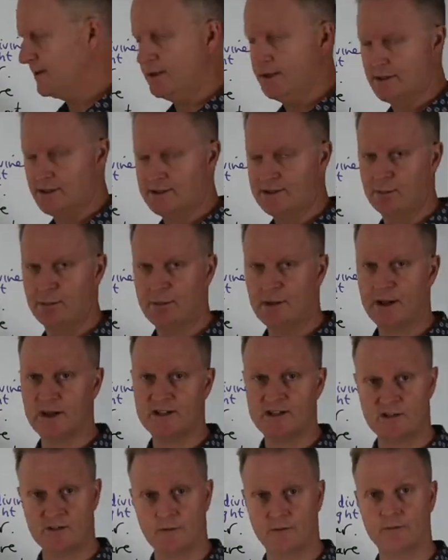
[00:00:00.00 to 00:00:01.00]
is a
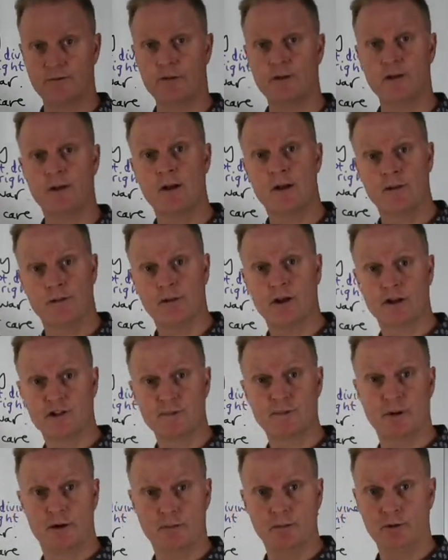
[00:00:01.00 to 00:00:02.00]
place of those
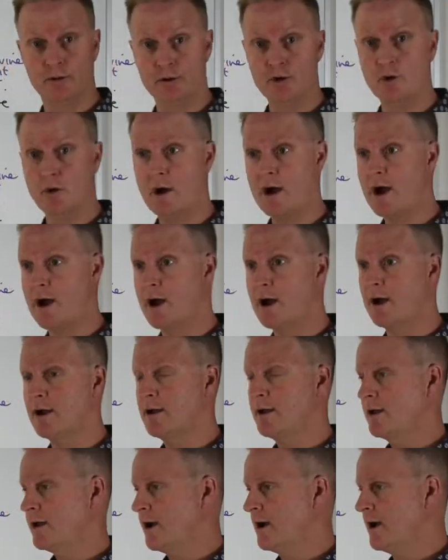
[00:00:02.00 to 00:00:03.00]
people who are
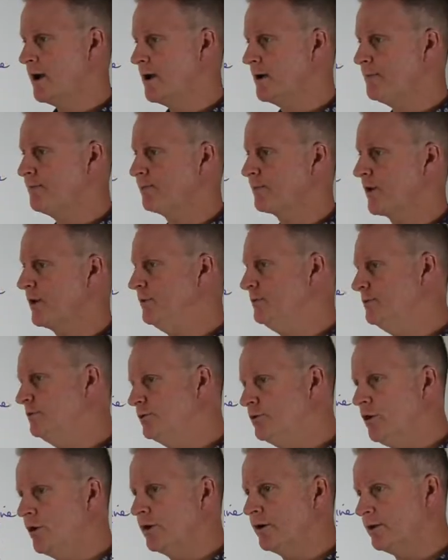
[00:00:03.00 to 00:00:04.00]

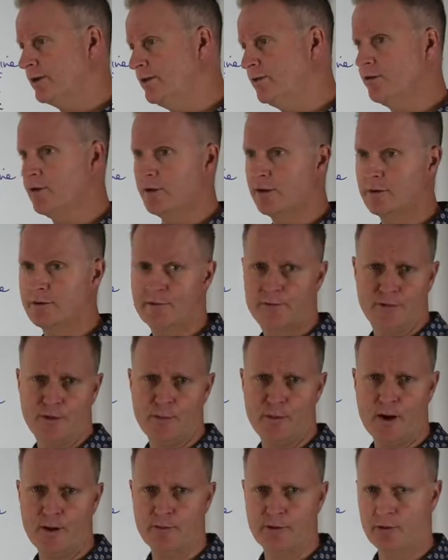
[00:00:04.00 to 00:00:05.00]
not in the
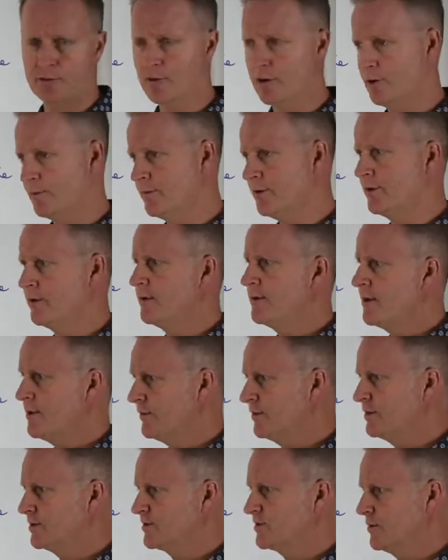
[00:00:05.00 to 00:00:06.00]
public realm.
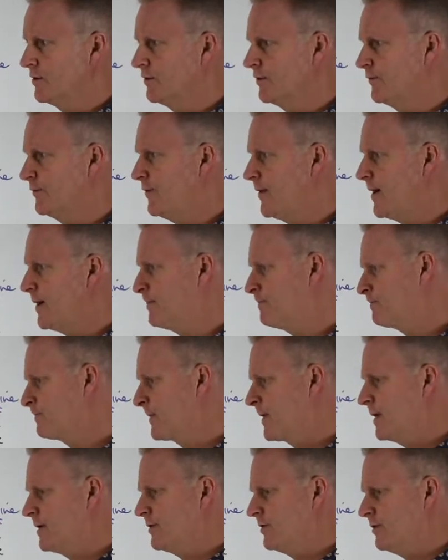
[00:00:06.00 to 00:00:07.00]
They're sort of
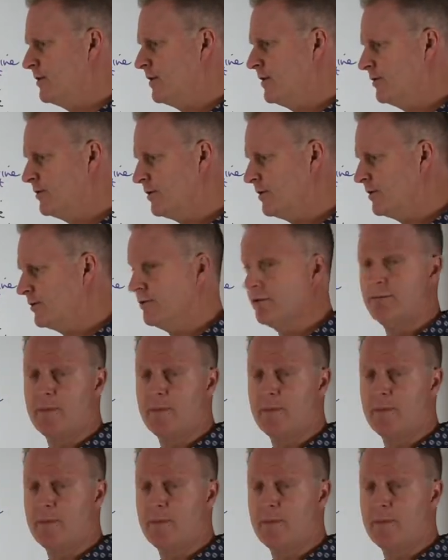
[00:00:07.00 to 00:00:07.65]
they're the